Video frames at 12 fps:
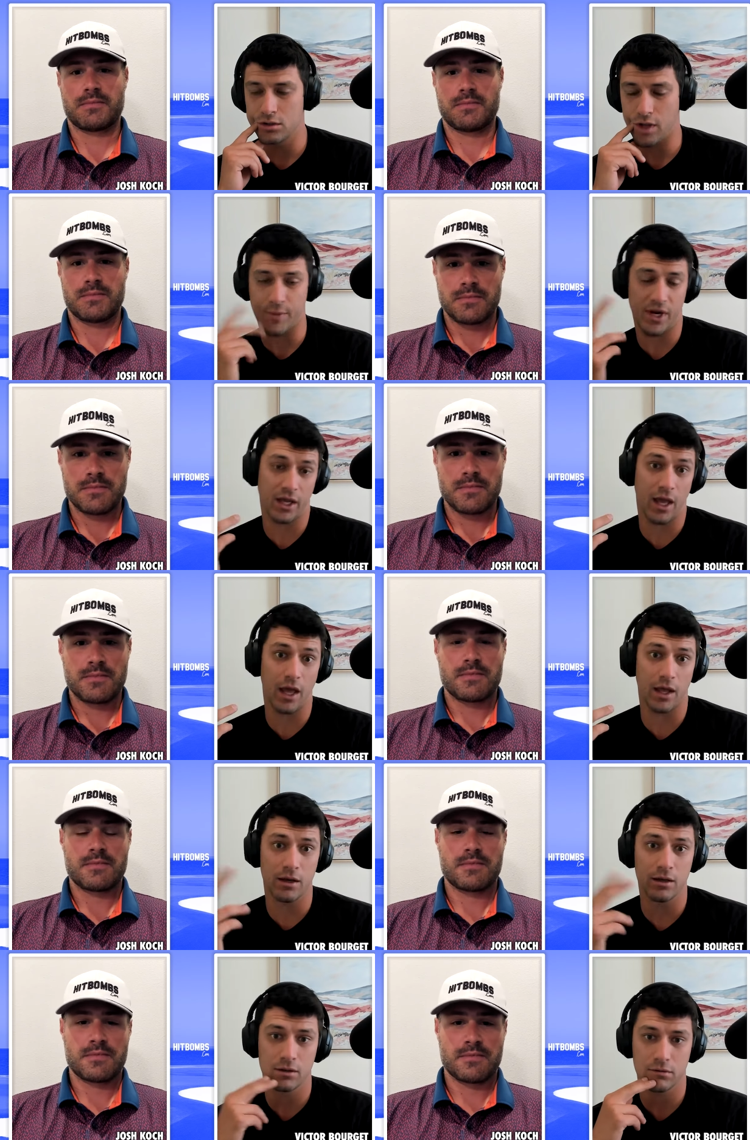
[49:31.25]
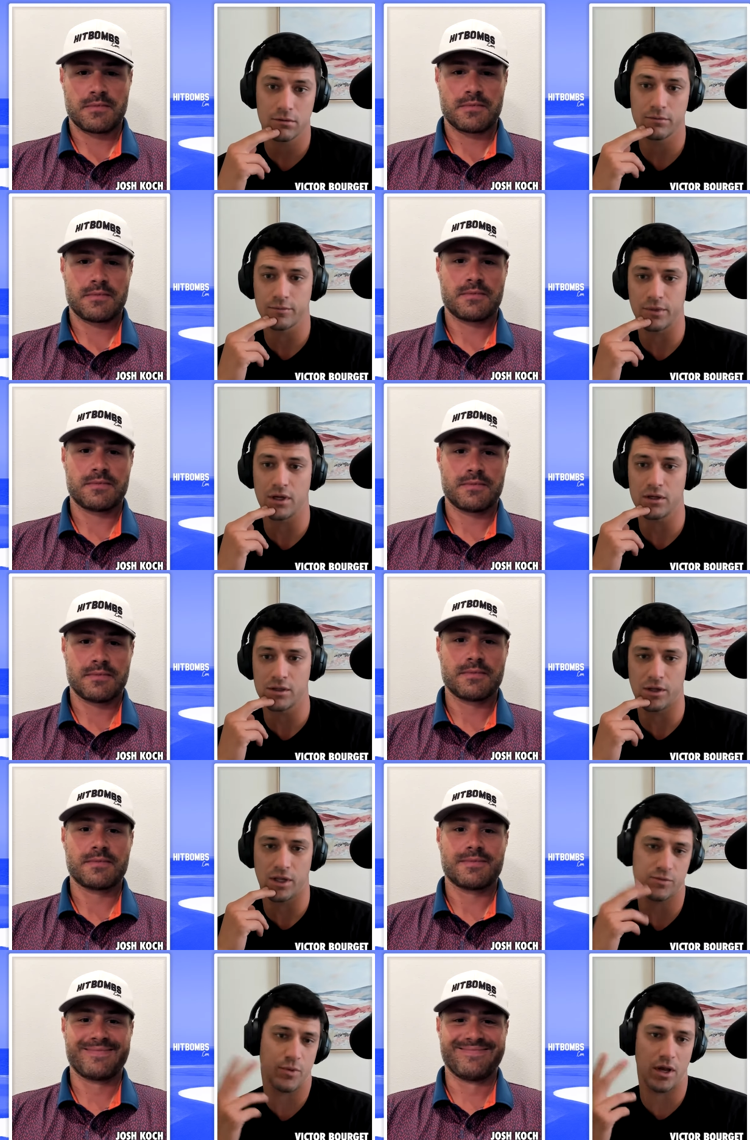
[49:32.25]
Speaker 1: I mean, again, but, you know,
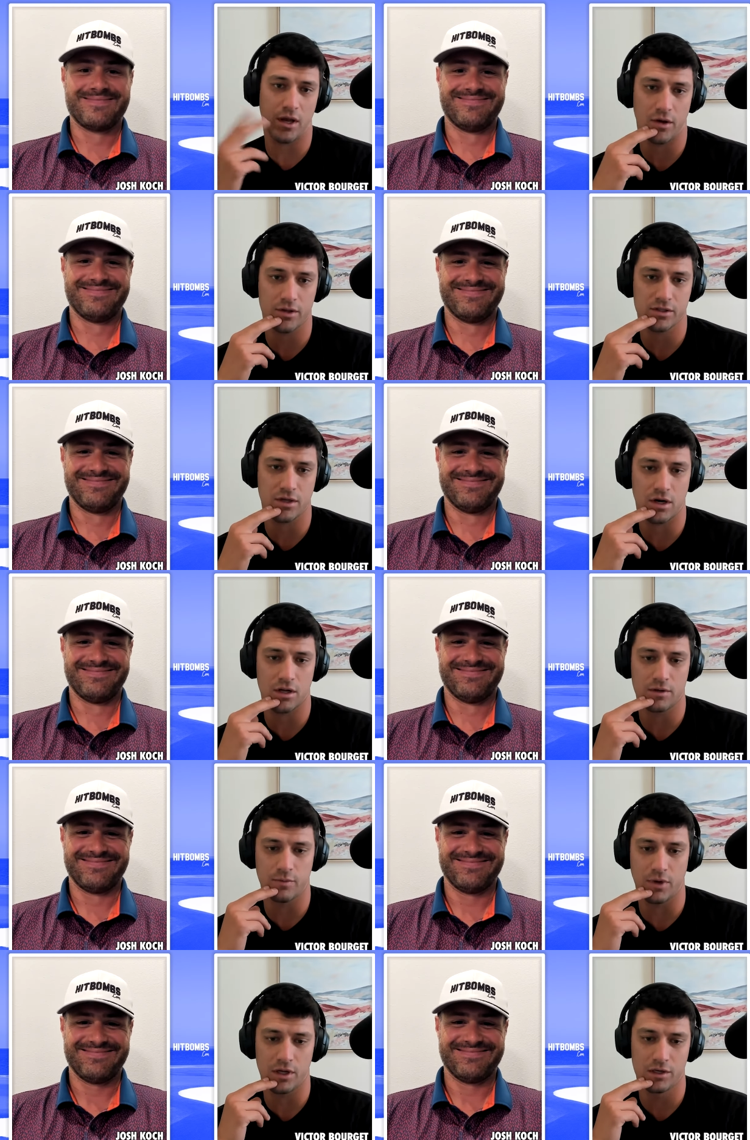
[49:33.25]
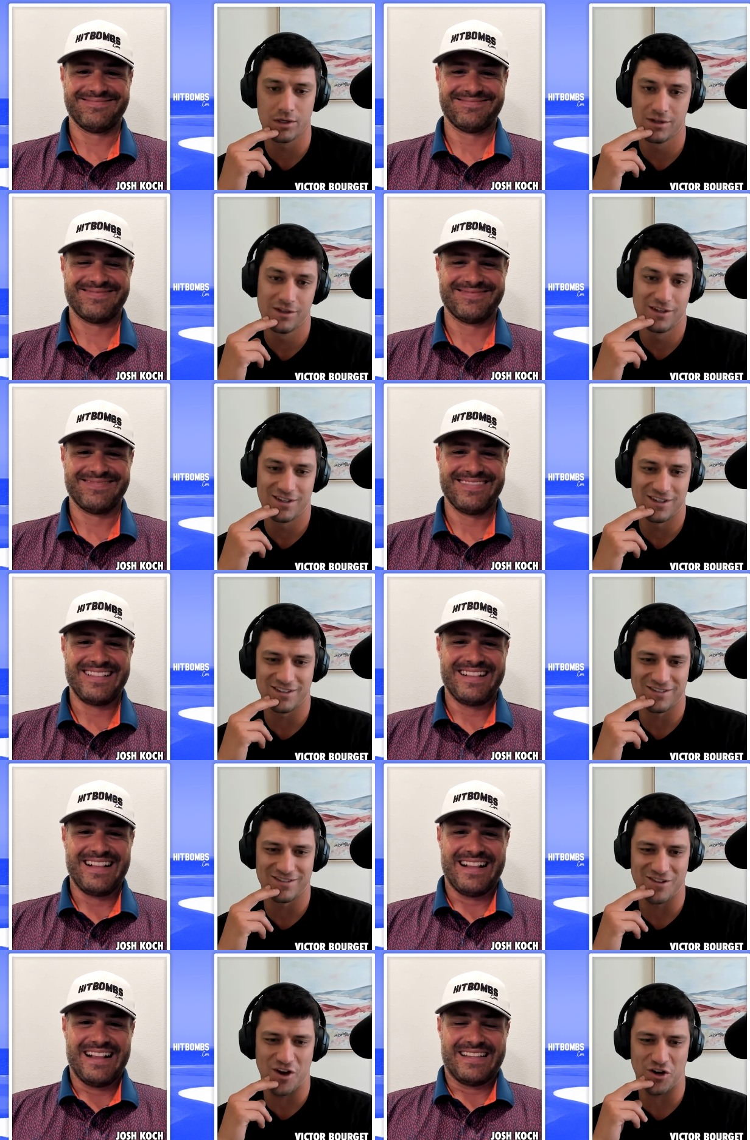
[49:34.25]
that's probably how it started, but
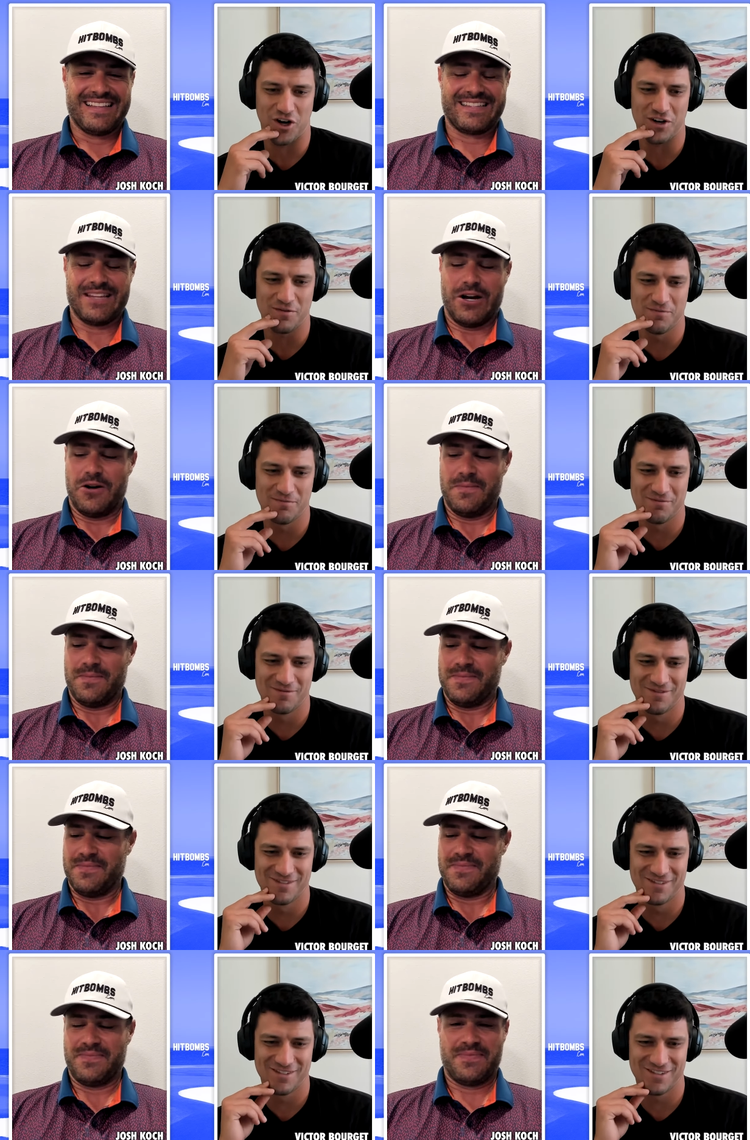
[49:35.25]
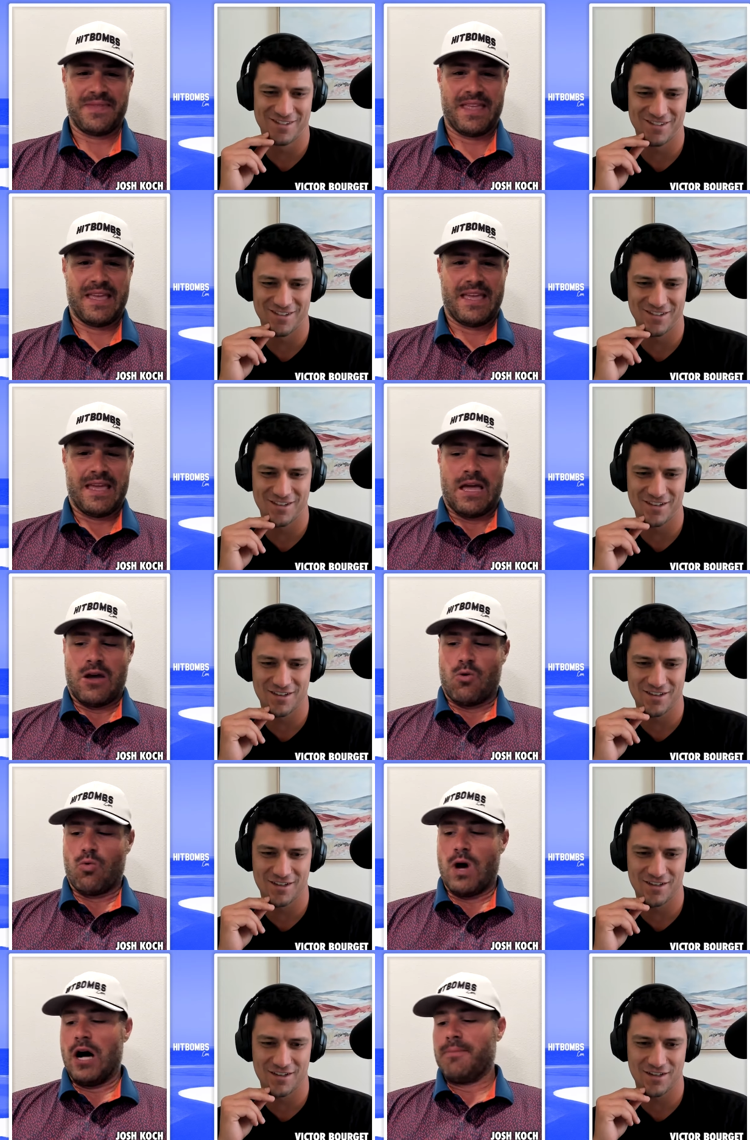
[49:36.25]
Speaker 2: agreed. So,
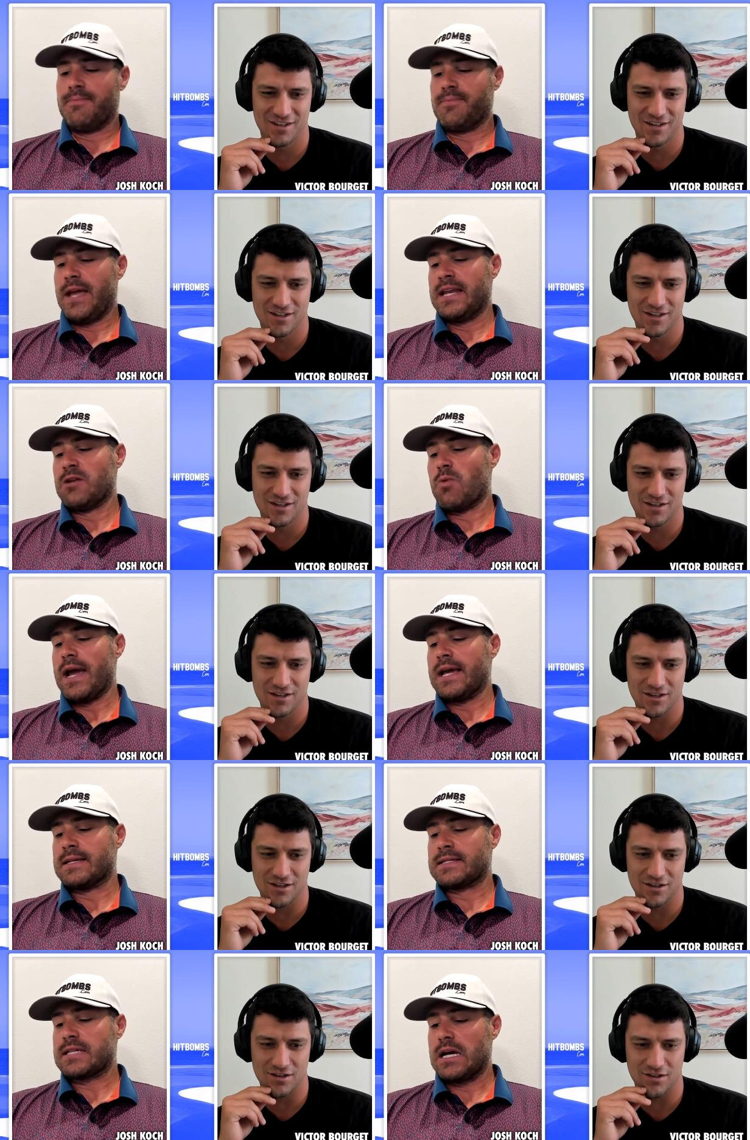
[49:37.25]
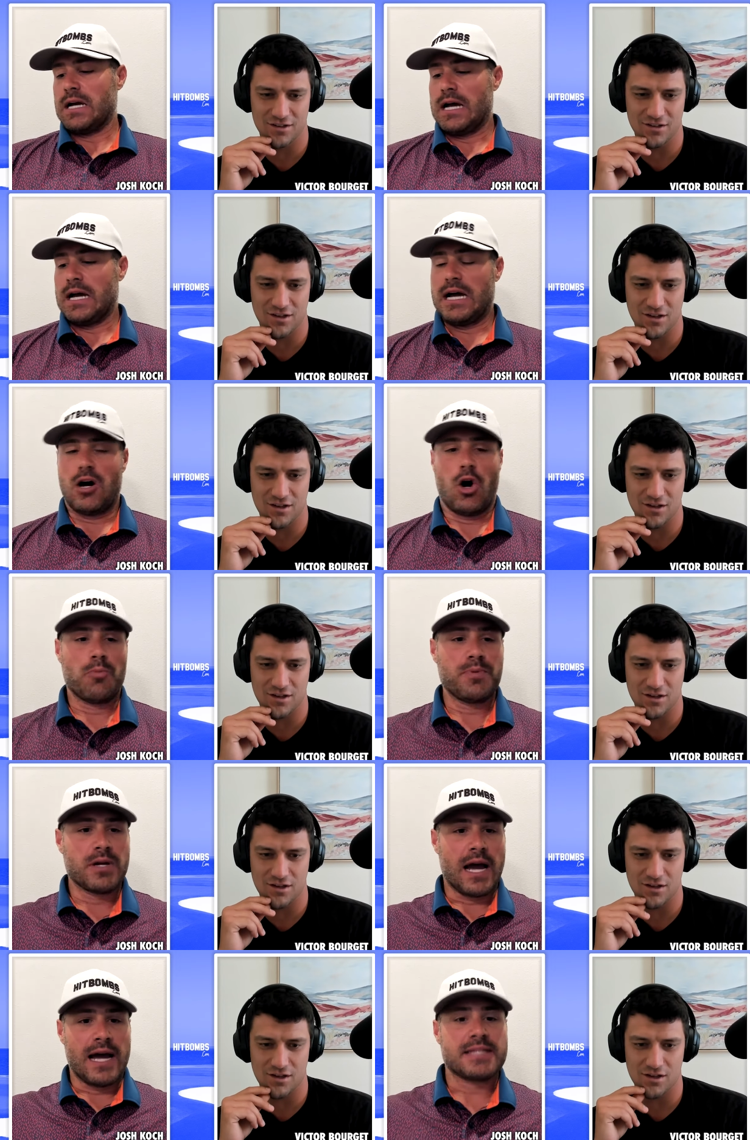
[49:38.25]
well, anyways, uh, hope you
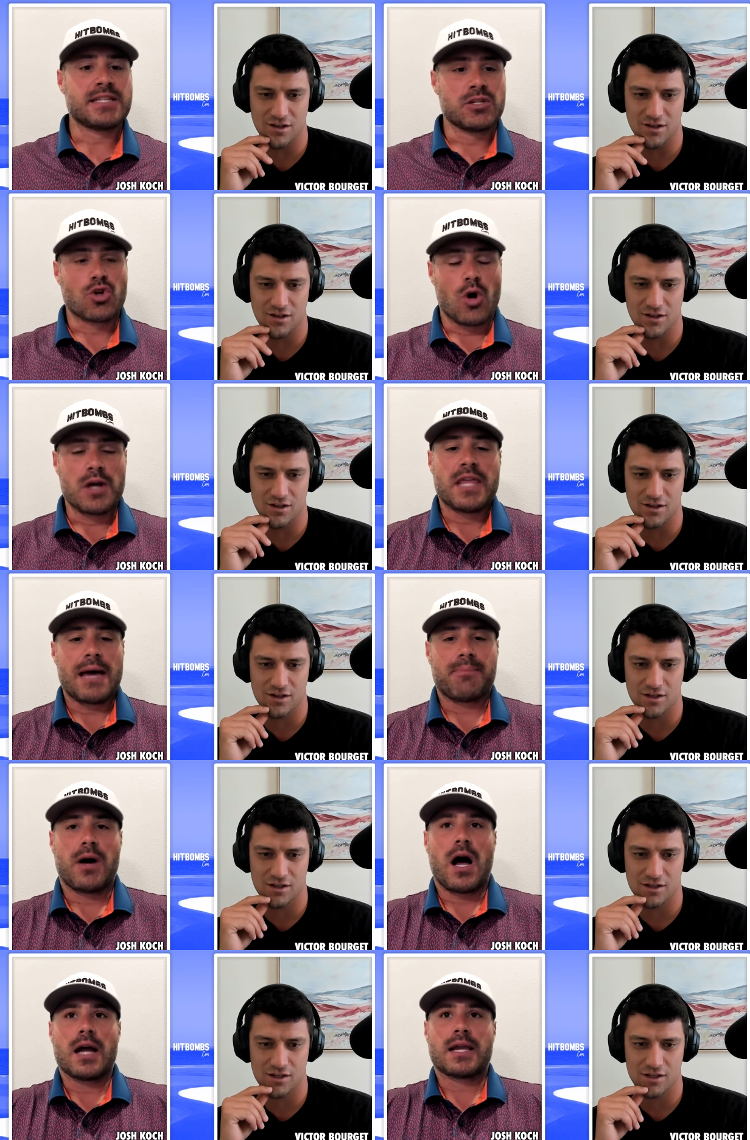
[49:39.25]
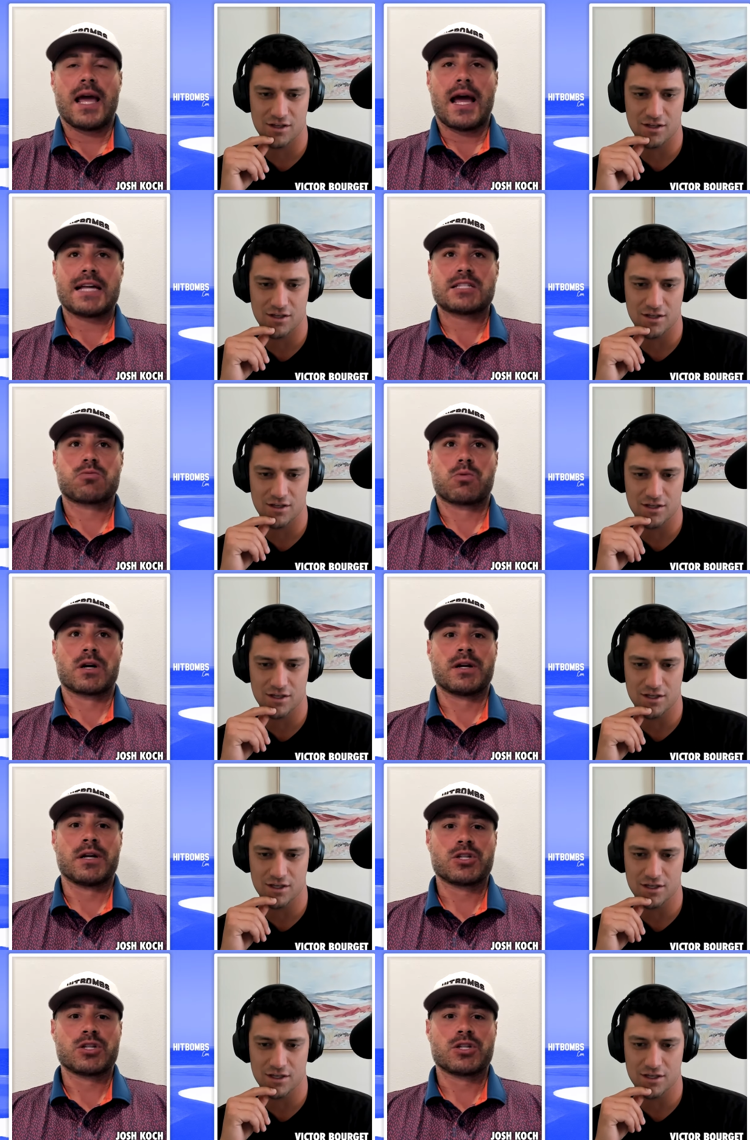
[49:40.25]
guys enjoyed that podcast. We're going